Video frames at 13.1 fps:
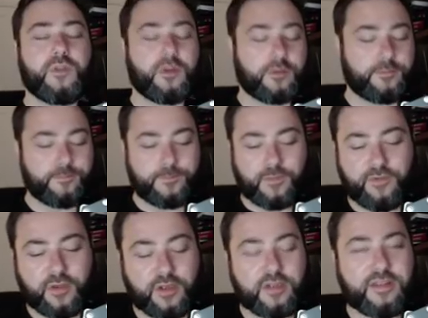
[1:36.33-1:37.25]
Look,
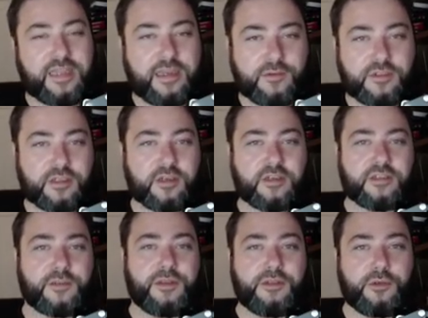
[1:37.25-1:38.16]
if you're going to downsize,
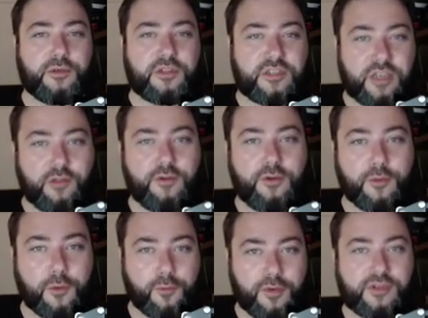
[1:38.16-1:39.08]
it means you sell
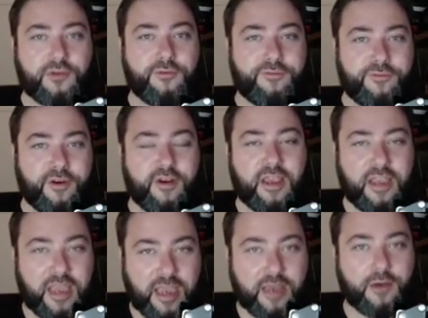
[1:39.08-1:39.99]
your original
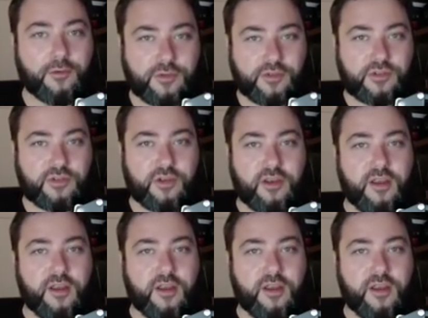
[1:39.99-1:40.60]
fucking house.